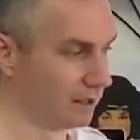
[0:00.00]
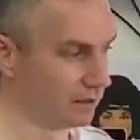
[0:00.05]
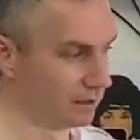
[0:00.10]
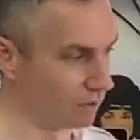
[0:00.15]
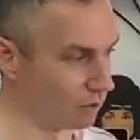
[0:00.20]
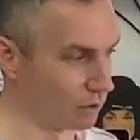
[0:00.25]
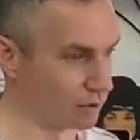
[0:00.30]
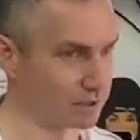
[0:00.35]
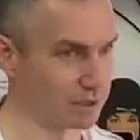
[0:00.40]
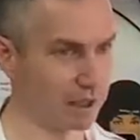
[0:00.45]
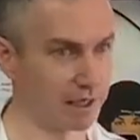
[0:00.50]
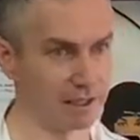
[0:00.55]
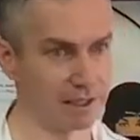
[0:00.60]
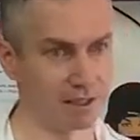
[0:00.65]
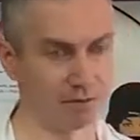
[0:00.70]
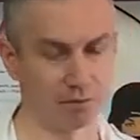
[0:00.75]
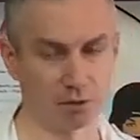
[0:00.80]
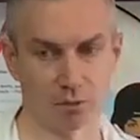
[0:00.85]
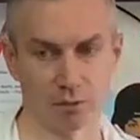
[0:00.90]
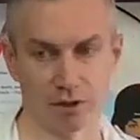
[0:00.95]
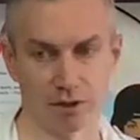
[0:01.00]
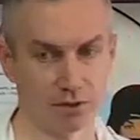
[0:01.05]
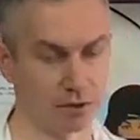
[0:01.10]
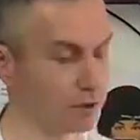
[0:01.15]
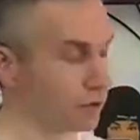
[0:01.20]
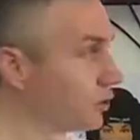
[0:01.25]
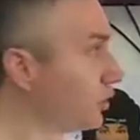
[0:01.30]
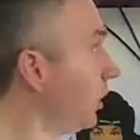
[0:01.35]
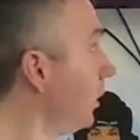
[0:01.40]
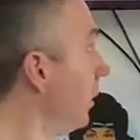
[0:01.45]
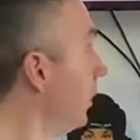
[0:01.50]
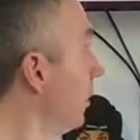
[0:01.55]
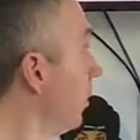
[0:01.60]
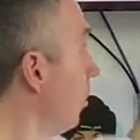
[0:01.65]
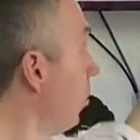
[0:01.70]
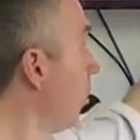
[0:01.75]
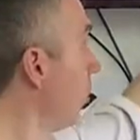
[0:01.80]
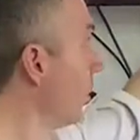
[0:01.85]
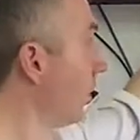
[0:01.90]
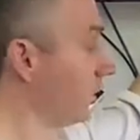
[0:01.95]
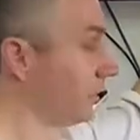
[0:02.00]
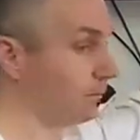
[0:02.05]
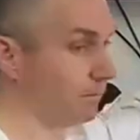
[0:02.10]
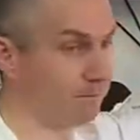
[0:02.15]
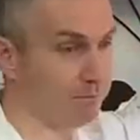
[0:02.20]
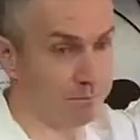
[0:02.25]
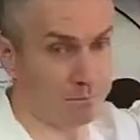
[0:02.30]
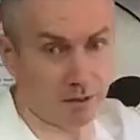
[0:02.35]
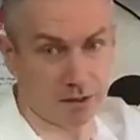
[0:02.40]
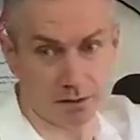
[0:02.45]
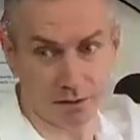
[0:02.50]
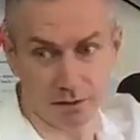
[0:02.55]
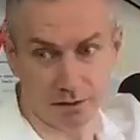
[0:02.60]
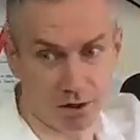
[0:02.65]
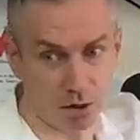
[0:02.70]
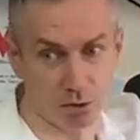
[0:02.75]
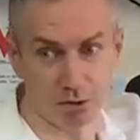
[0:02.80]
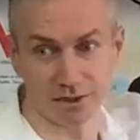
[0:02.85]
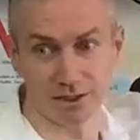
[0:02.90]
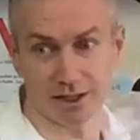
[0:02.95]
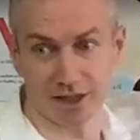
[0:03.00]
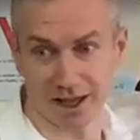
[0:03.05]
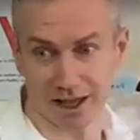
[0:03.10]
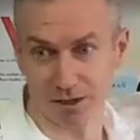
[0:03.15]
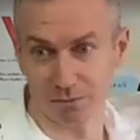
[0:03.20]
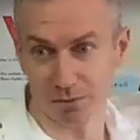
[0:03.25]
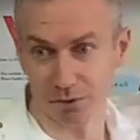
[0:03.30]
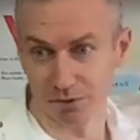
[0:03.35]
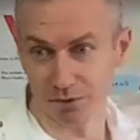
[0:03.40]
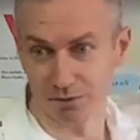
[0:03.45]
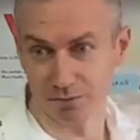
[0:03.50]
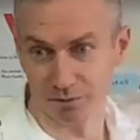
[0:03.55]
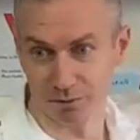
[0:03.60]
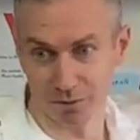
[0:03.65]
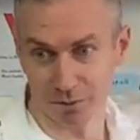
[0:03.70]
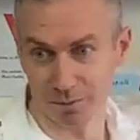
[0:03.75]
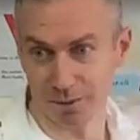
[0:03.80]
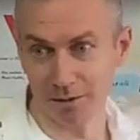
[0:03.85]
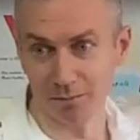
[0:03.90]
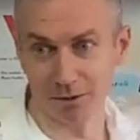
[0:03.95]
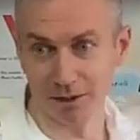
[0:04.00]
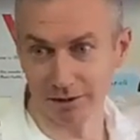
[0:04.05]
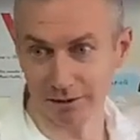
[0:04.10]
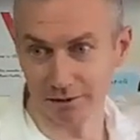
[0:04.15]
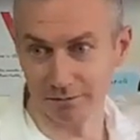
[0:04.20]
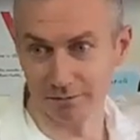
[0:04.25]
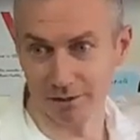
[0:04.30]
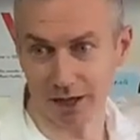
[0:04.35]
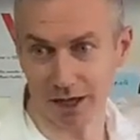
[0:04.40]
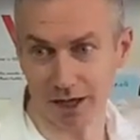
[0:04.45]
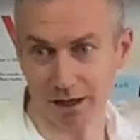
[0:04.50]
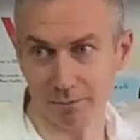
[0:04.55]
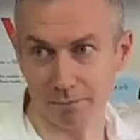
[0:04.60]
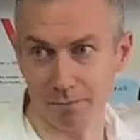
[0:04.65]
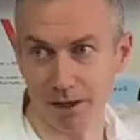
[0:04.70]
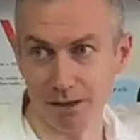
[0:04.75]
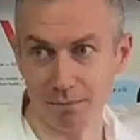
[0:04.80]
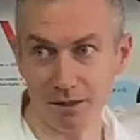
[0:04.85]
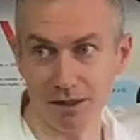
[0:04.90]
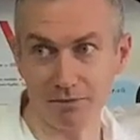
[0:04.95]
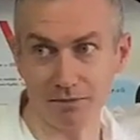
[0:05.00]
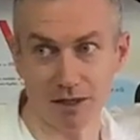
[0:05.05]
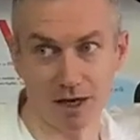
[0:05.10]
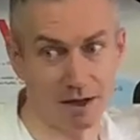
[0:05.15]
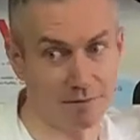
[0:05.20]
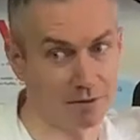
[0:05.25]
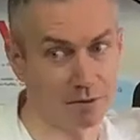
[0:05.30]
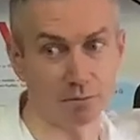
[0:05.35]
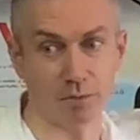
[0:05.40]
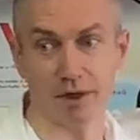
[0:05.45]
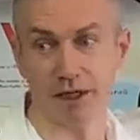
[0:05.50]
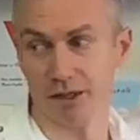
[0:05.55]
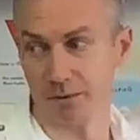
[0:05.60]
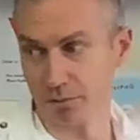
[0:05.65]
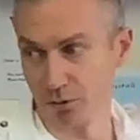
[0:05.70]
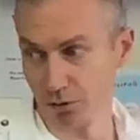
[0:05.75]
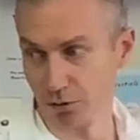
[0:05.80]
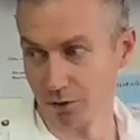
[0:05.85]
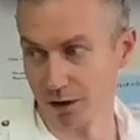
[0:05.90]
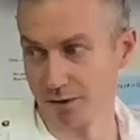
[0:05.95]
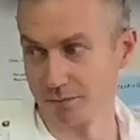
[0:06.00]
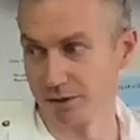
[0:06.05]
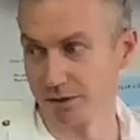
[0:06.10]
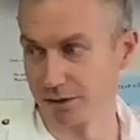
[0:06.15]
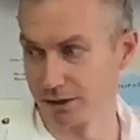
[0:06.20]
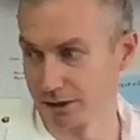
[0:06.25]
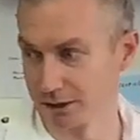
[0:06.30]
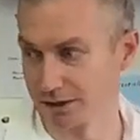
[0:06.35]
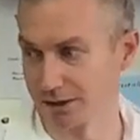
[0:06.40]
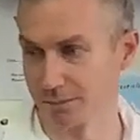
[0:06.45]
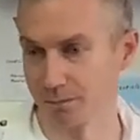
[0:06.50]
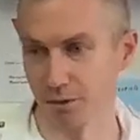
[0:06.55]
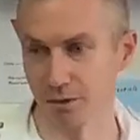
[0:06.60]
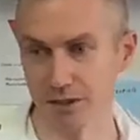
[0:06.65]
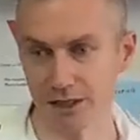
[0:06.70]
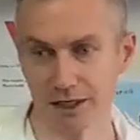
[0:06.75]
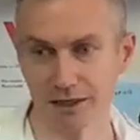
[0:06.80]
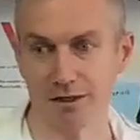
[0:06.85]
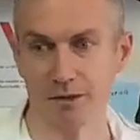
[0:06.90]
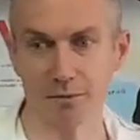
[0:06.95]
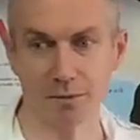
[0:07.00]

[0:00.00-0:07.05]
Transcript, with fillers: or scientific research or hosting animals for the public and maybe even having breeding programs and things that protect their